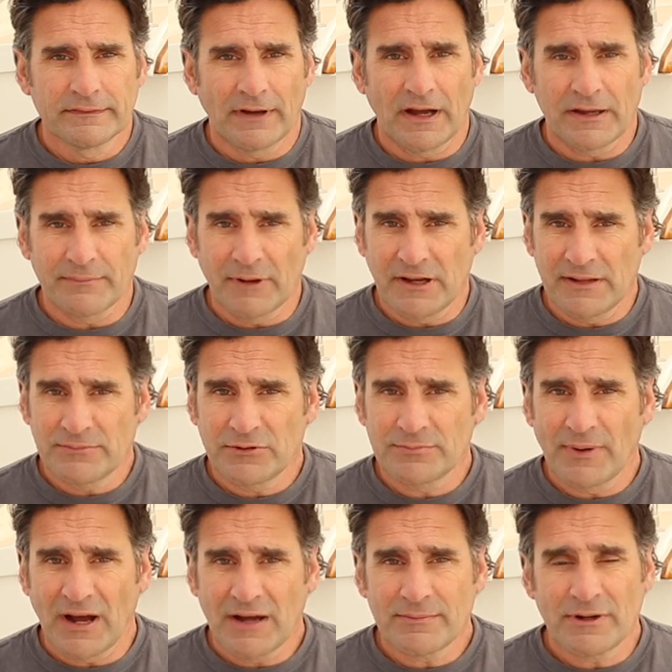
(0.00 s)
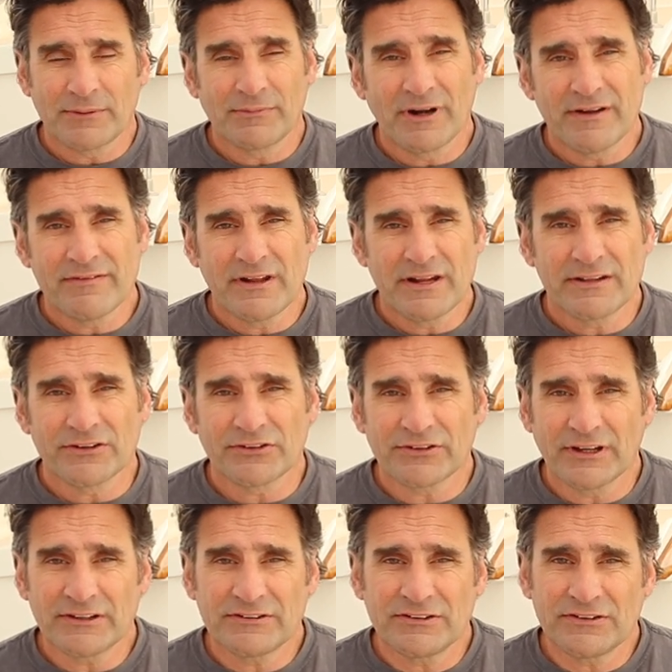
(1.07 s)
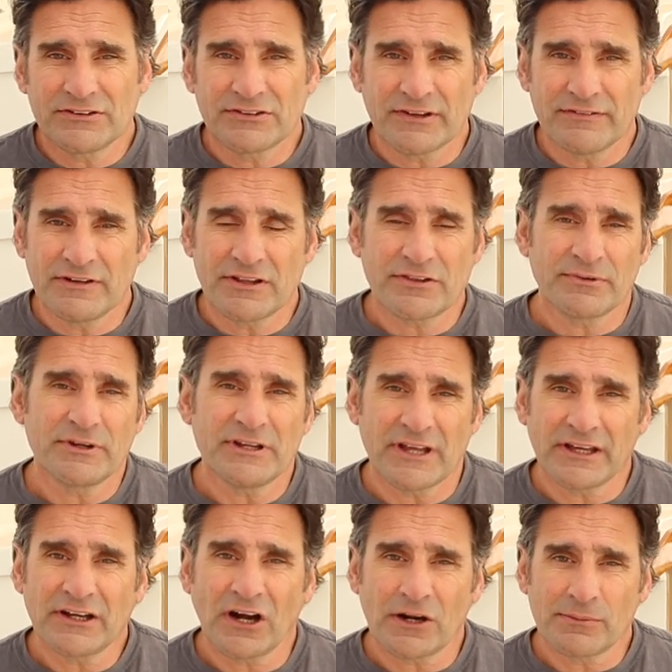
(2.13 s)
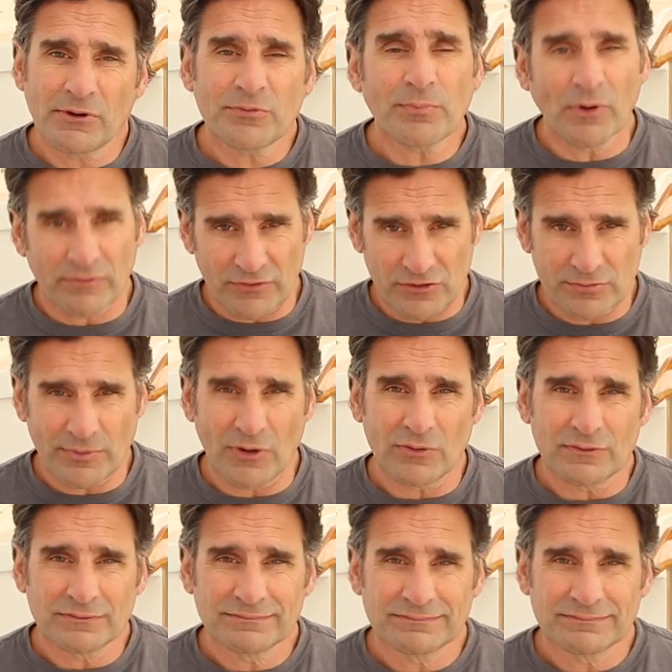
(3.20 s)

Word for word: Hi, my name is Bob and I'm renovating this 1973 Egg Harbor Sportfish boat.